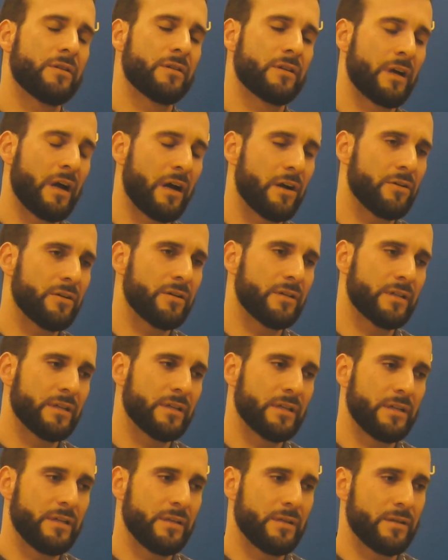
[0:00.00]

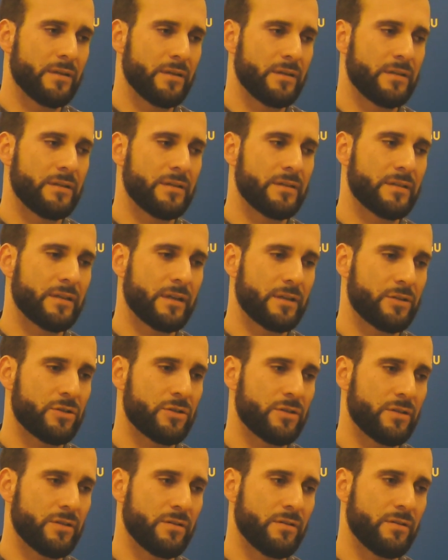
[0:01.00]
currently the
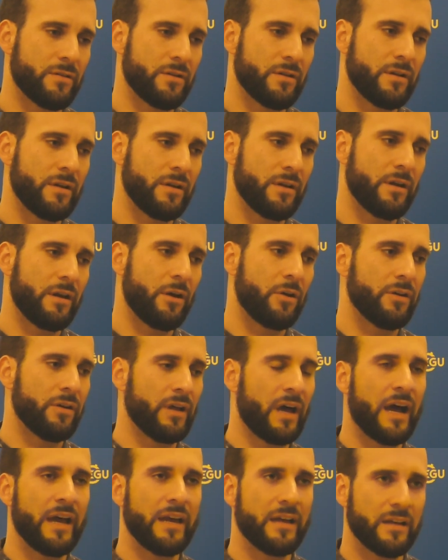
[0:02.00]
discussion on
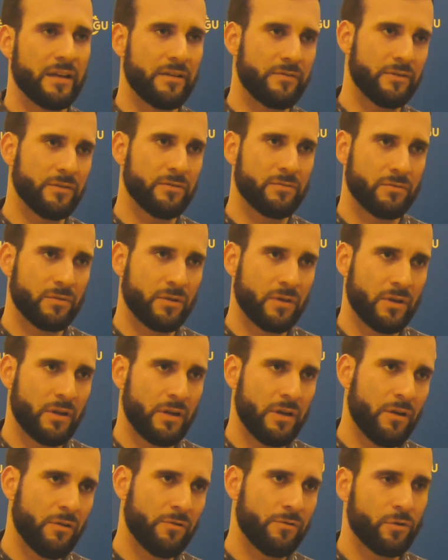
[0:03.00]
a higher level
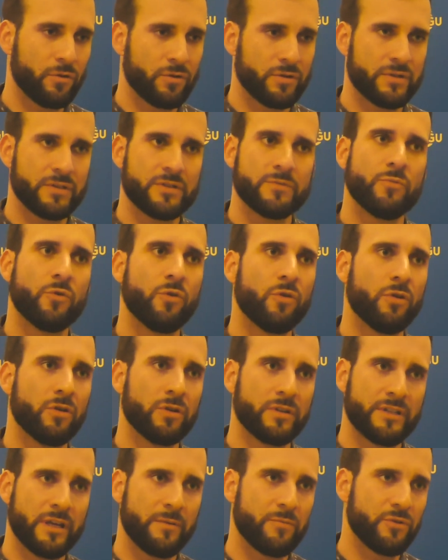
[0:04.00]
focuses more
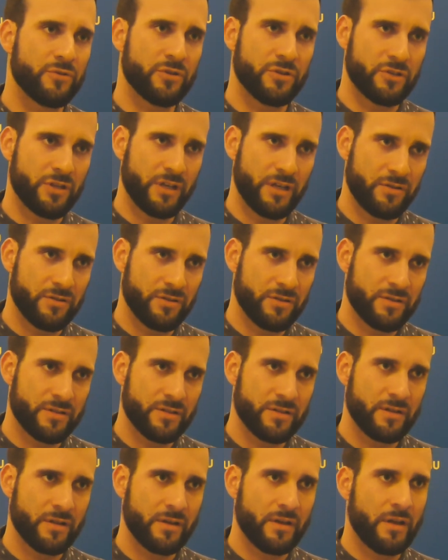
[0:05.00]
on temperature
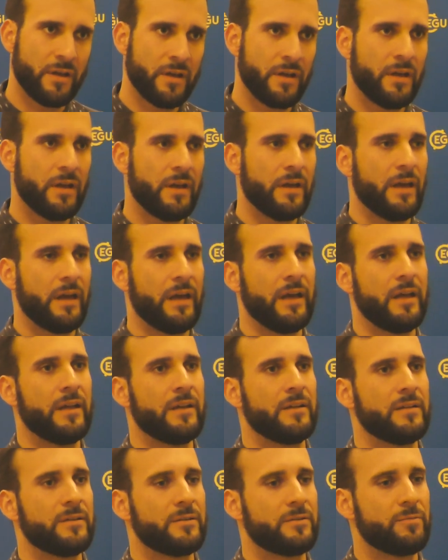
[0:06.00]
changes.
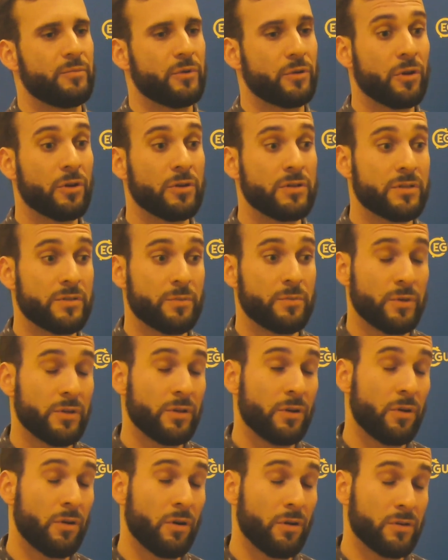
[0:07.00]
And because we
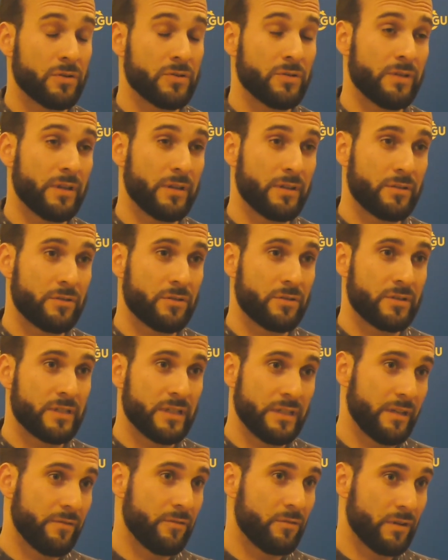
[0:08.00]
know also that
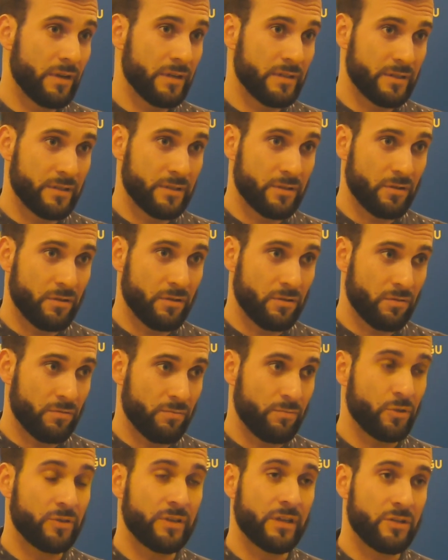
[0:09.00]
sea level rise is so
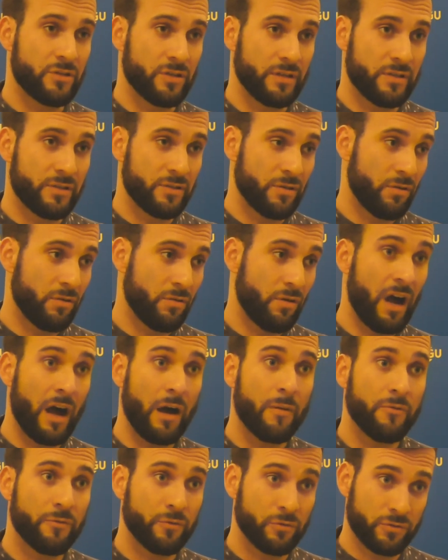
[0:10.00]
potentially so
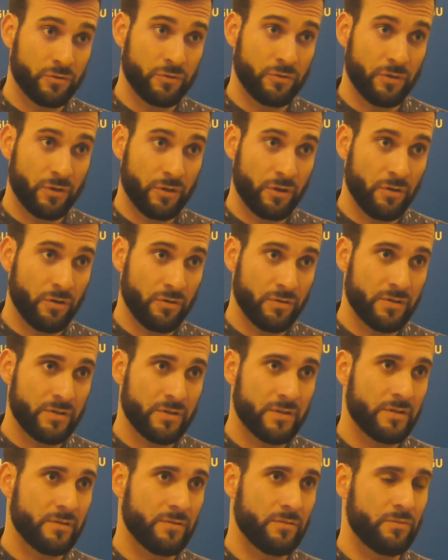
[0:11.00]
harmful to the
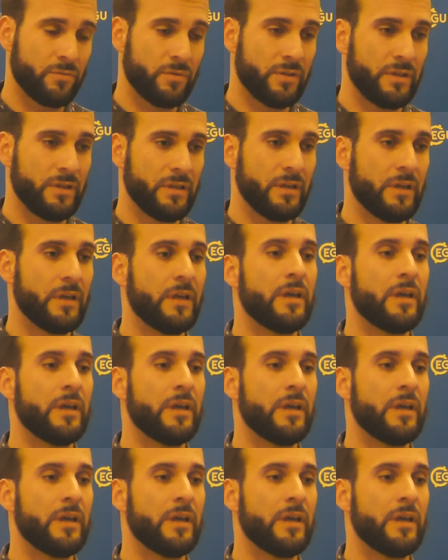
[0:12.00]
coasts, we